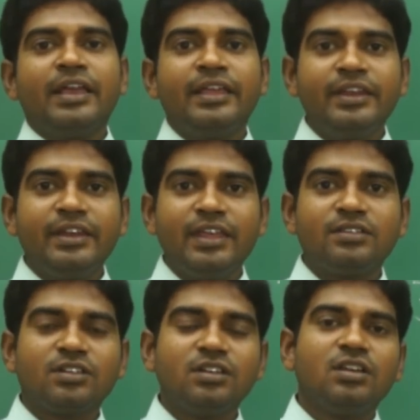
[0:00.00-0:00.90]
Any
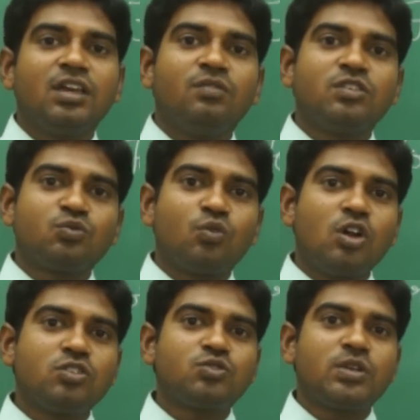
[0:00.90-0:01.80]
nation which
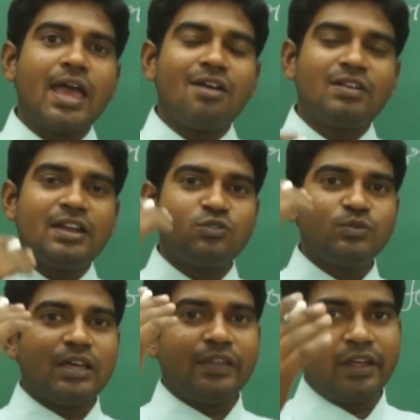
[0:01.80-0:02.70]
wants to have relation
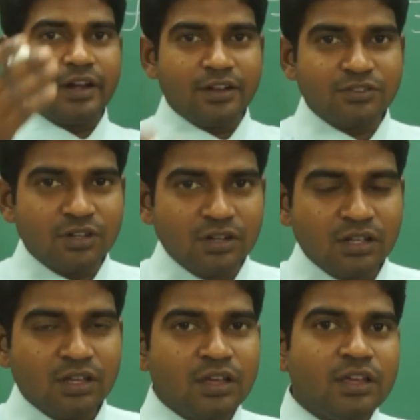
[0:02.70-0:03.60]
with the other nation
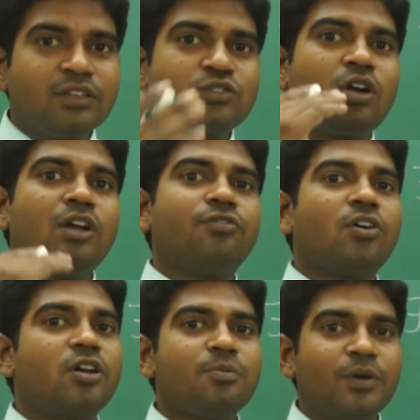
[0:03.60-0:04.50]
is called
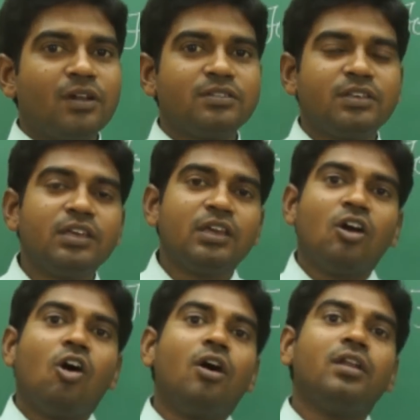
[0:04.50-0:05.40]
foreign policy
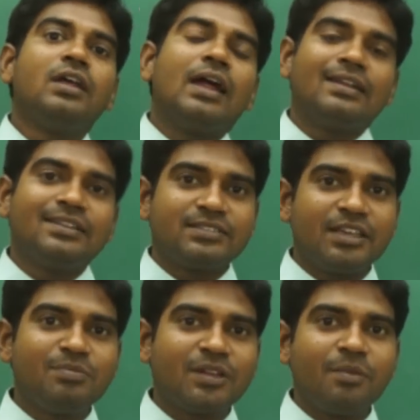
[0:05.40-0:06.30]
or at the
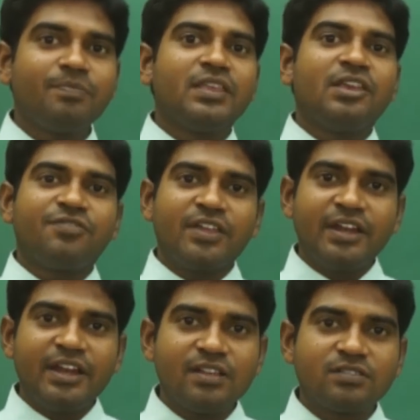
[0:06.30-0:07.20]
same time if
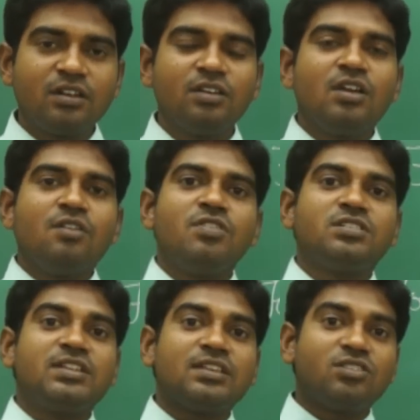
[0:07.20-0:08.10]
any nation
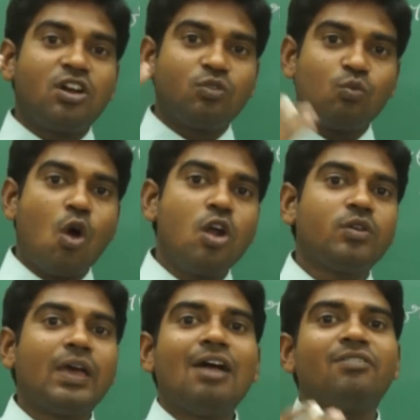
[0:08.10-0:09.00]
which does not
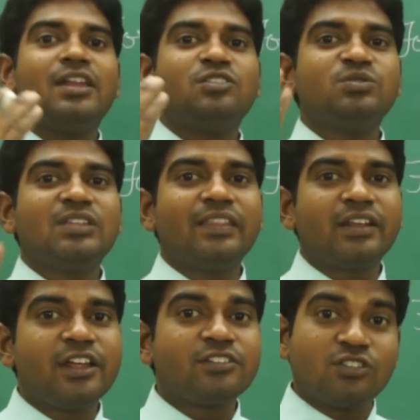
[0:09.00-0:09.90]
want to have relation with the
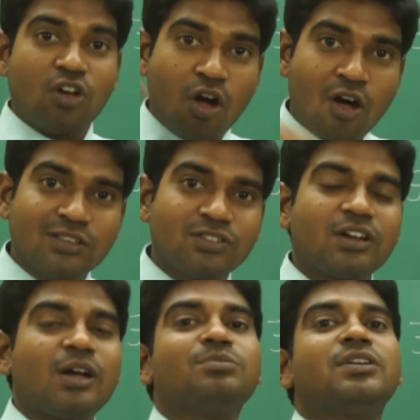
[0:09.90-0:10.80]
other nation also
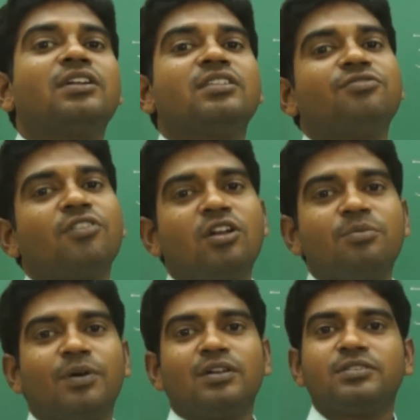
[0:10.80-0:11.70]
comes under the
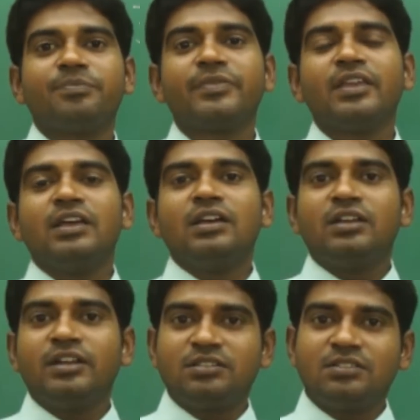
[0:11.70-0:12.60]
foreign policy.
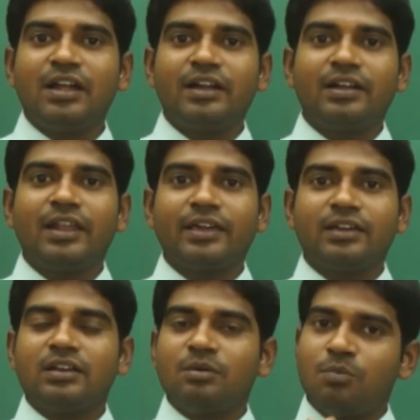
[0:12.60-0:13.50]
It's that
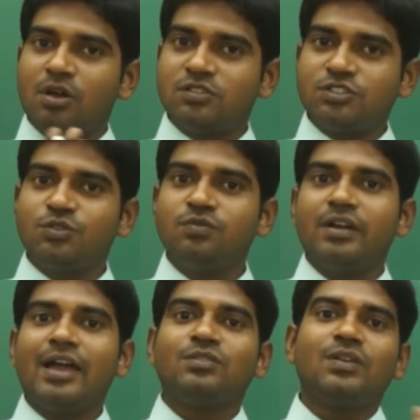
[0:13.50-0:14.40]
like positive
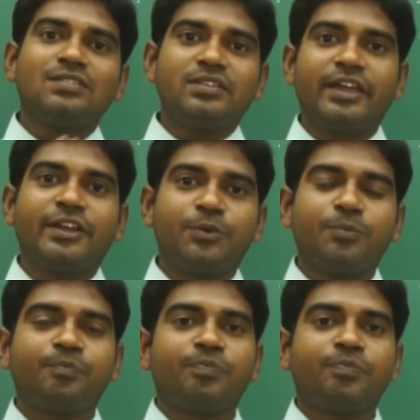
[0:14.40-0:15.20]
as well as negative.